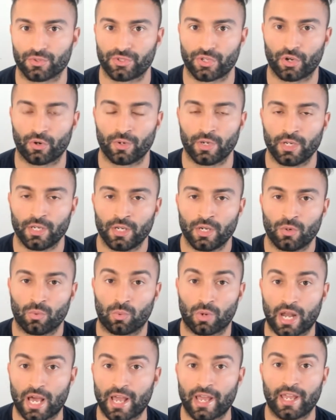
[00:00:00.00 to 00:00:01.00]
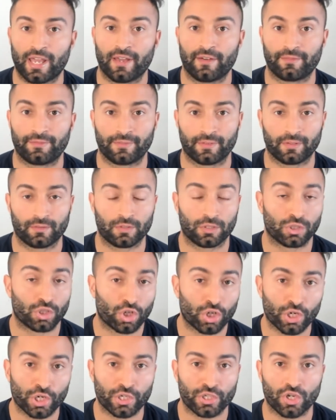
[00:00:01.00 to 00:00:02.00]
So what I have
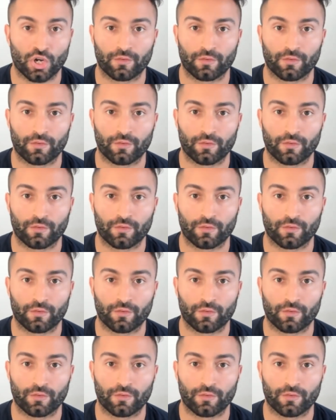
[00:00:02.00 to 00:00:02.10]
learned